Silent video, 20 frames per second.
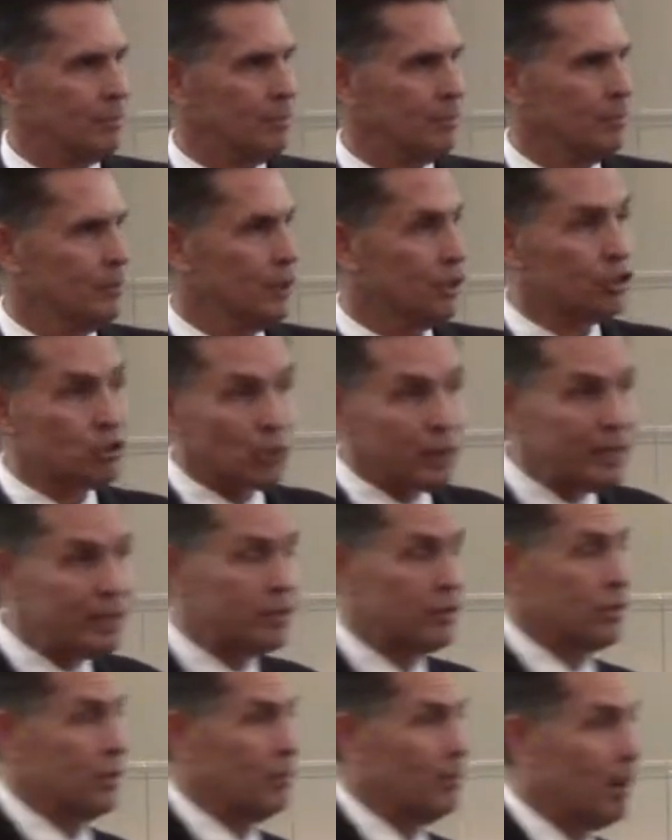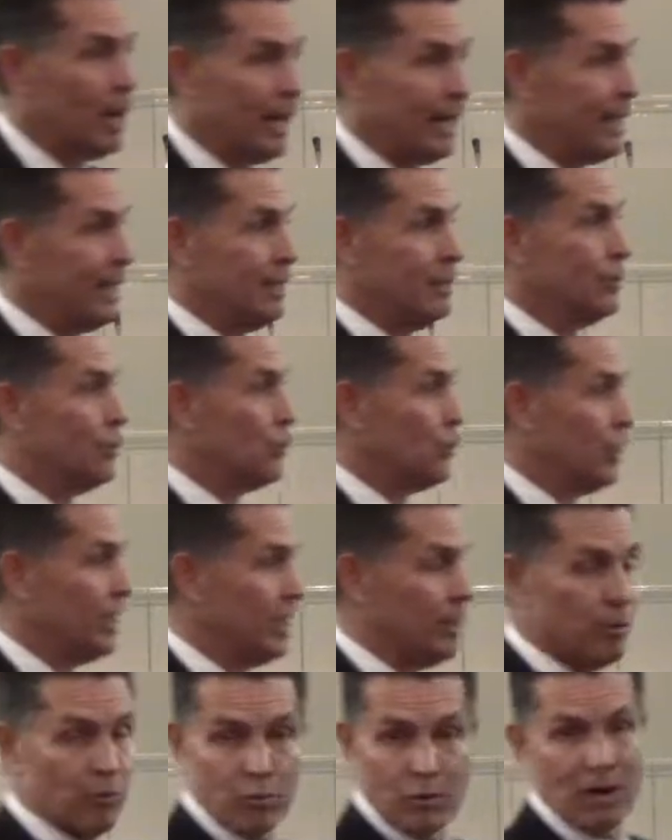to treat somebody in
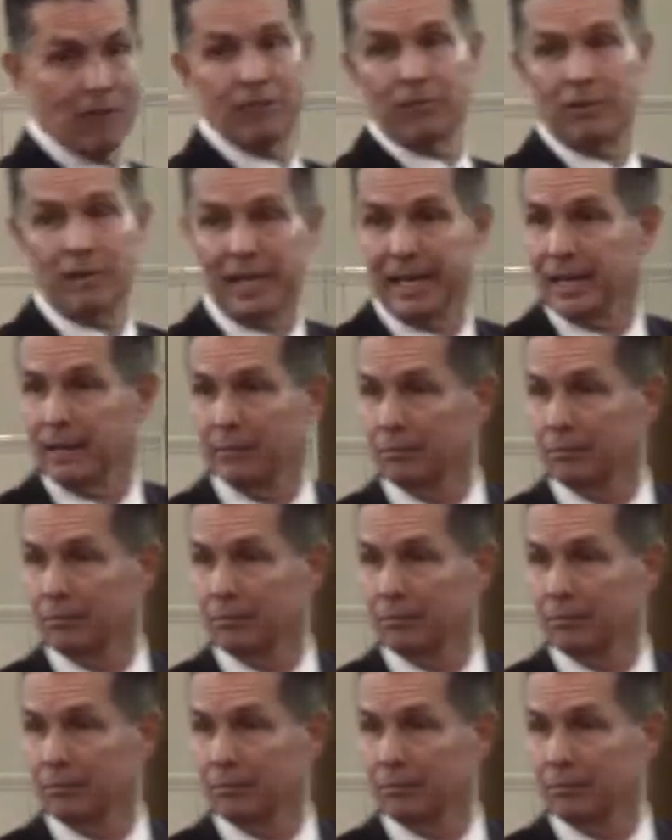sin roughly?